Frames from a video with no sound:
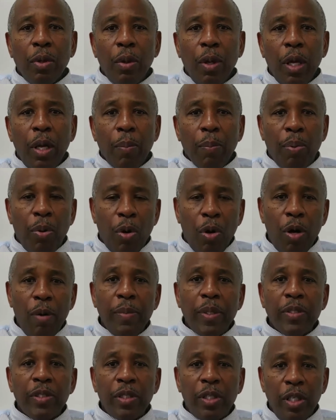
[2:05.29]

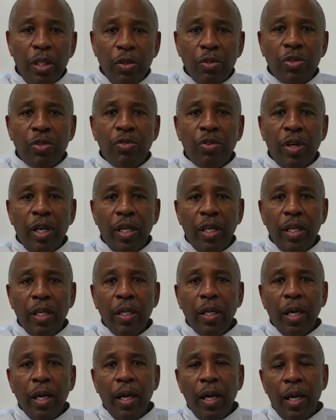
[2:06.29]
employment skills
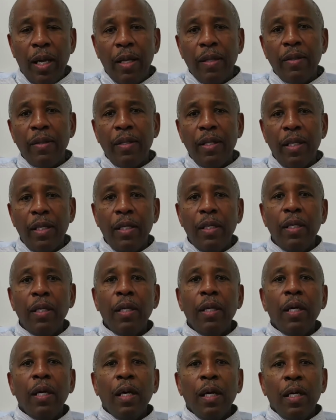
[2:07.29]
training and the
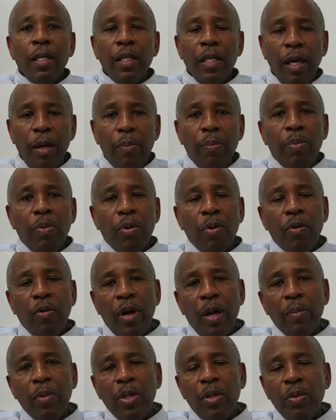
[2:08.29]
YEP
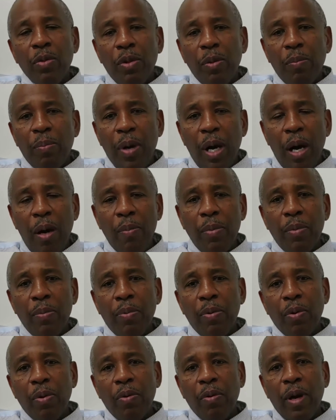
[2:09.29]
program, the Youth Empowerment
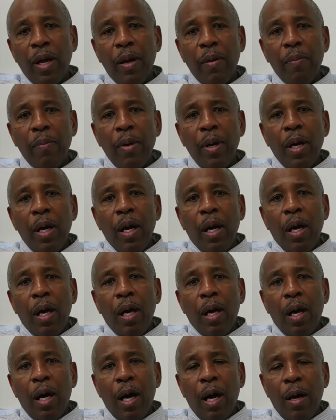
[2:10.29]
Program,
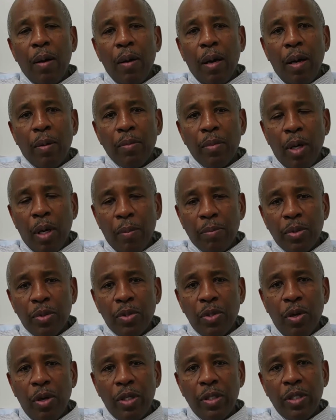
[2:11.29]
I'm
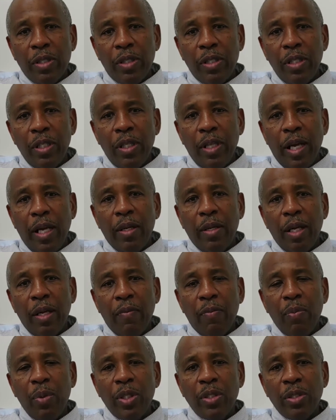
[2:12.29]
starting to see that
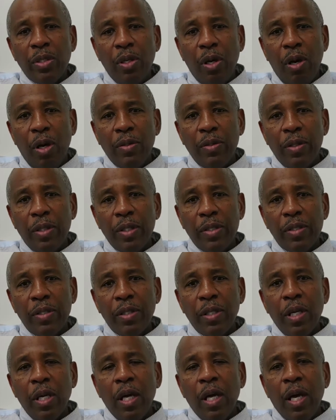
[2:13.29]
if we start
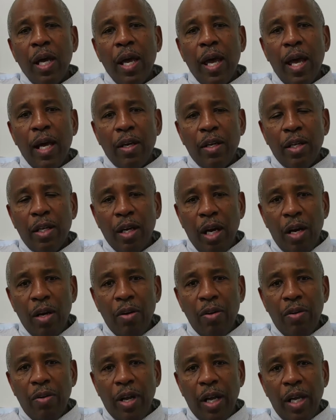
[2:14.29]
this at a
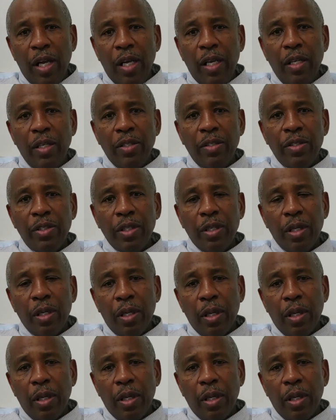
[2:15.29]
younger age,